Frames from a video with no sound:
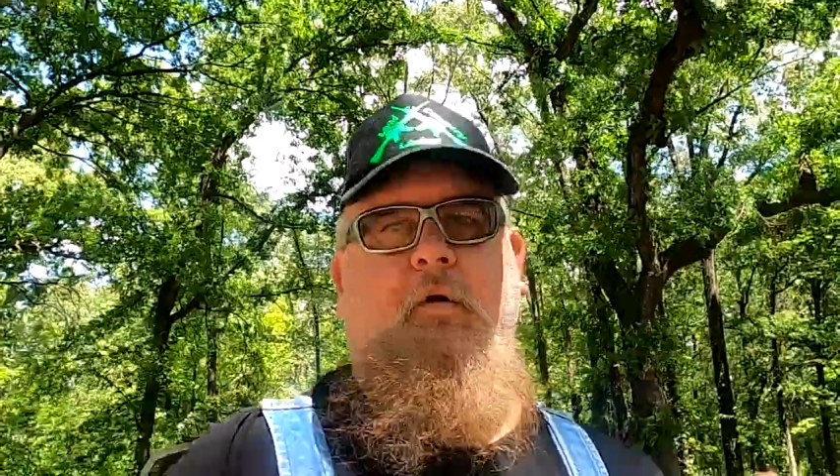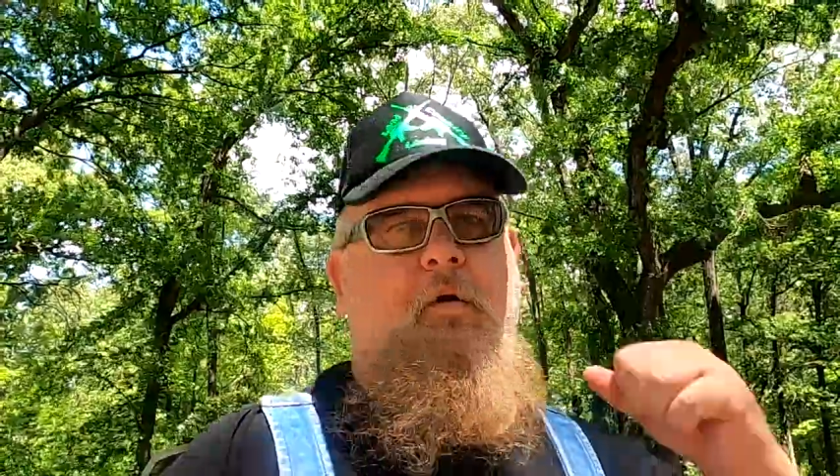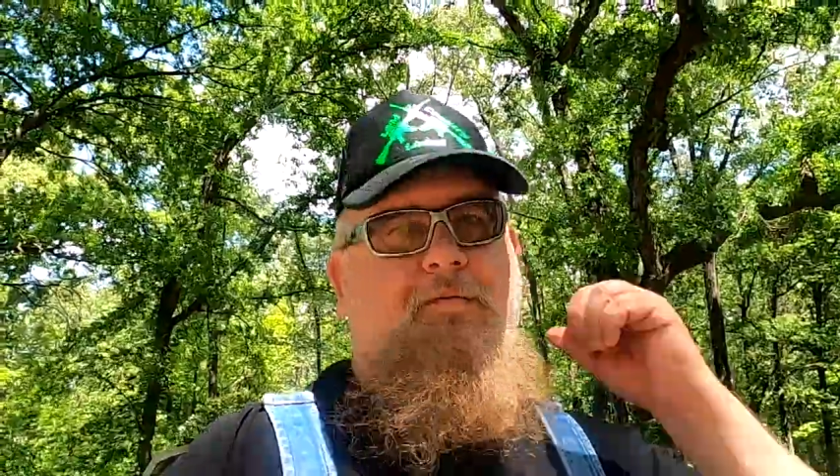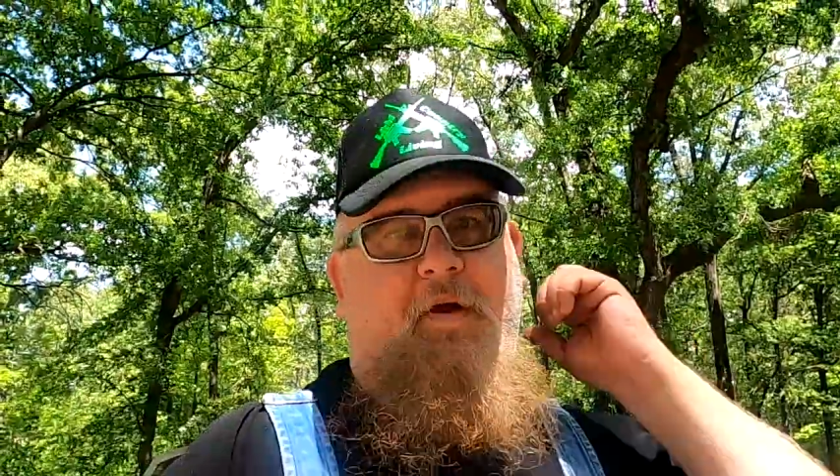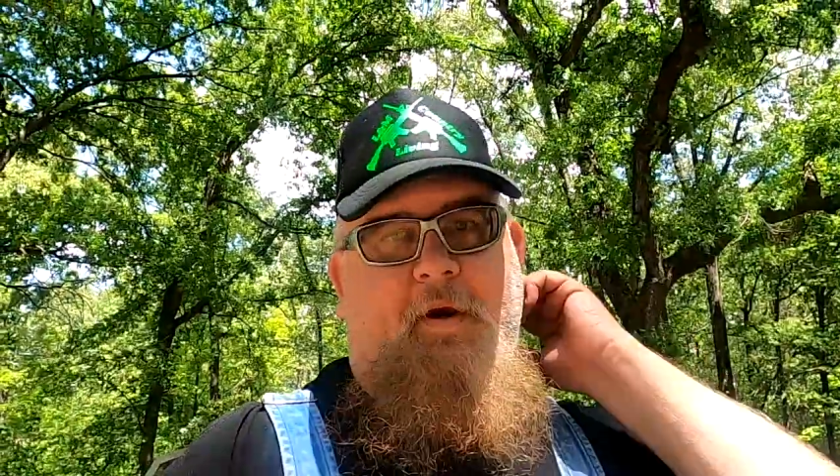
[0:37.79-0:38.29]
do
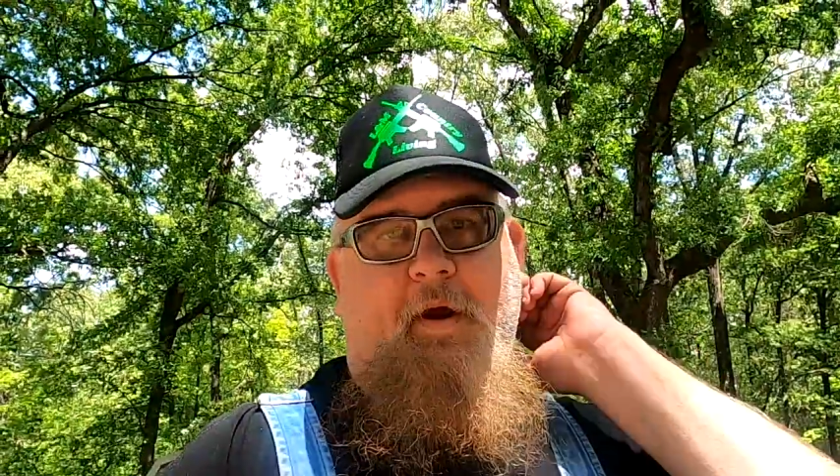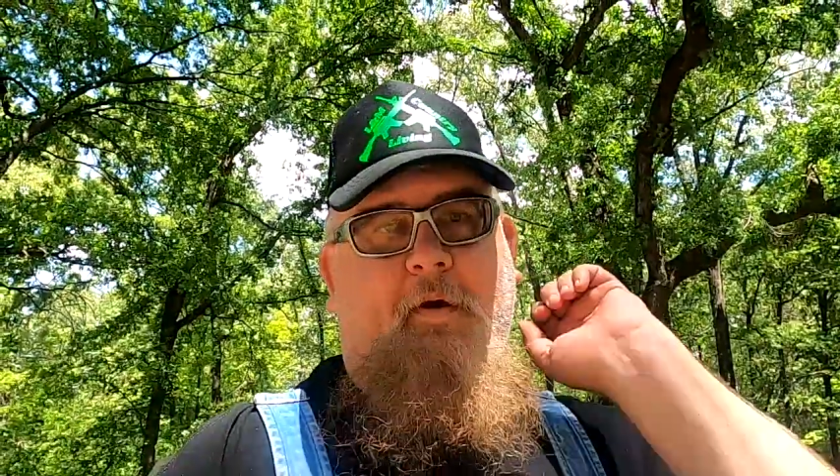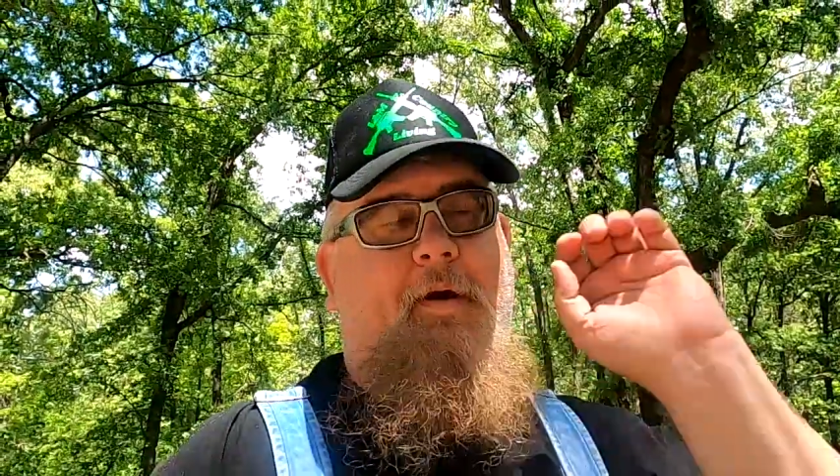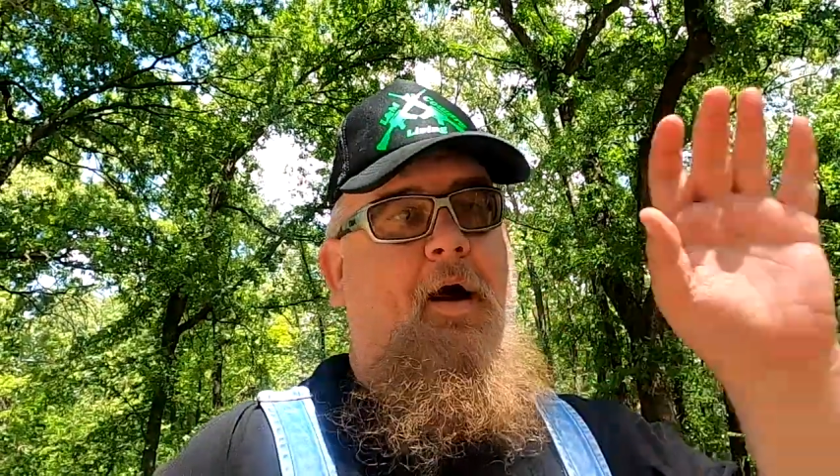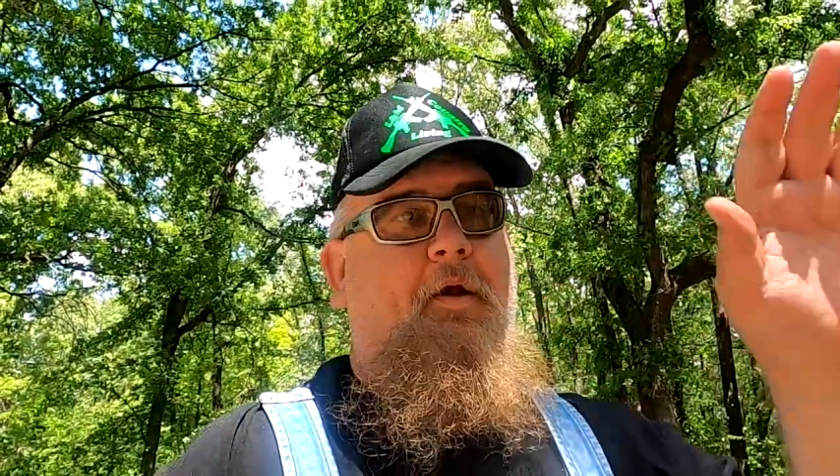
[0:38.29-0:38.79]
a
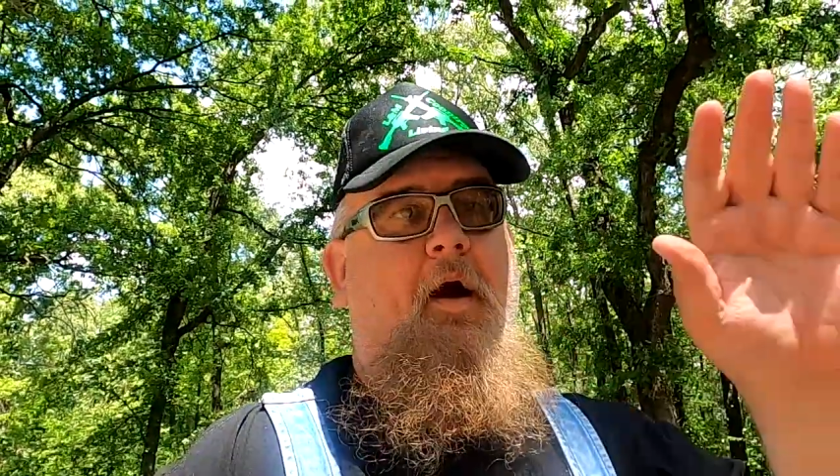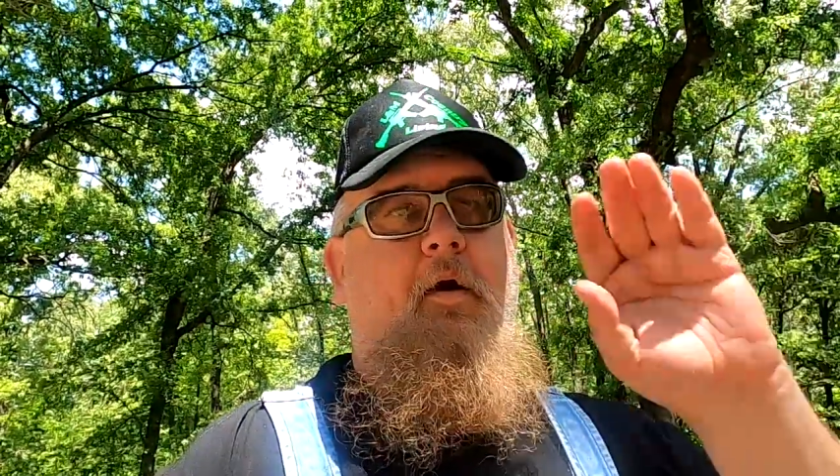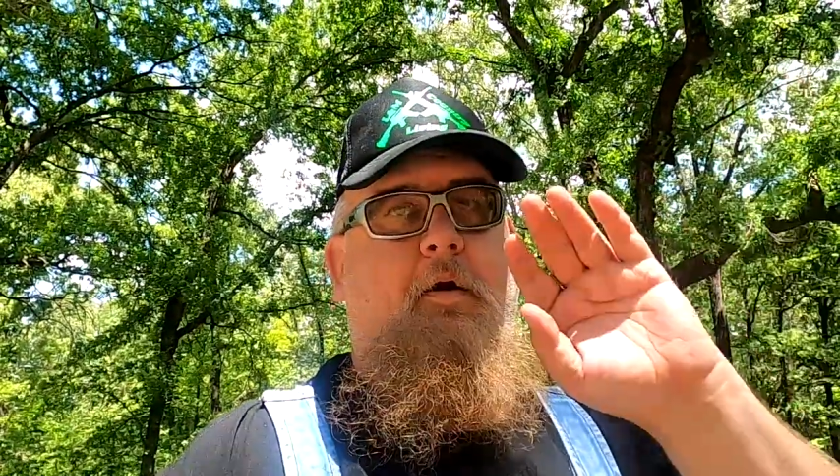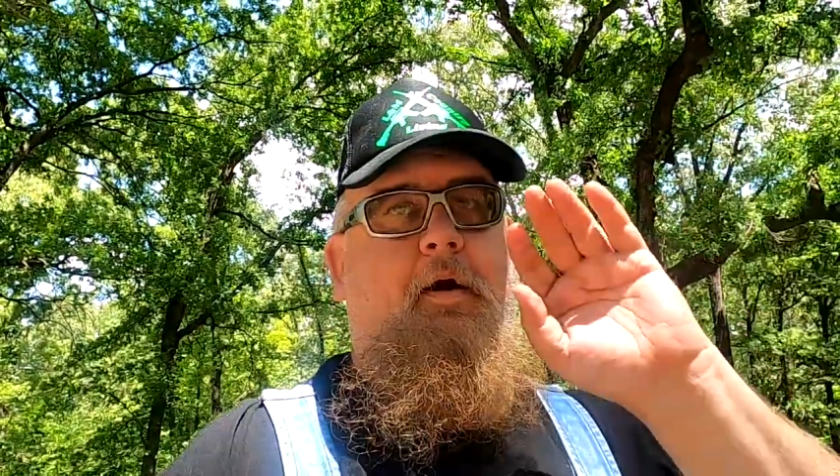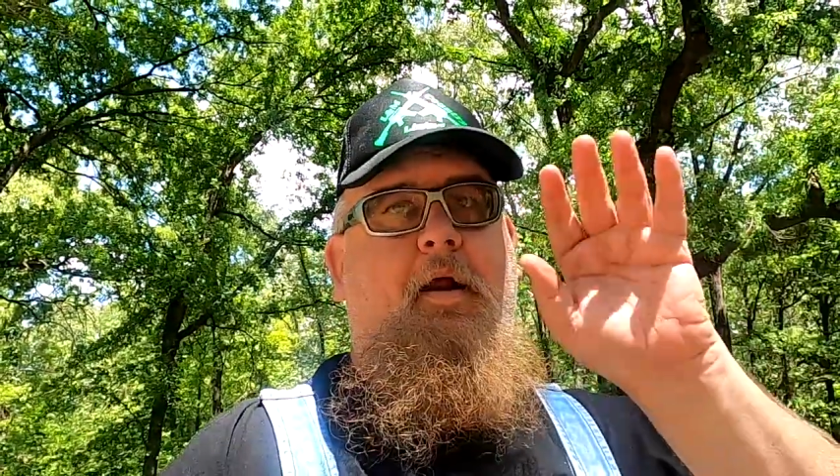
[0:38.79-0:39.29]
video like y'all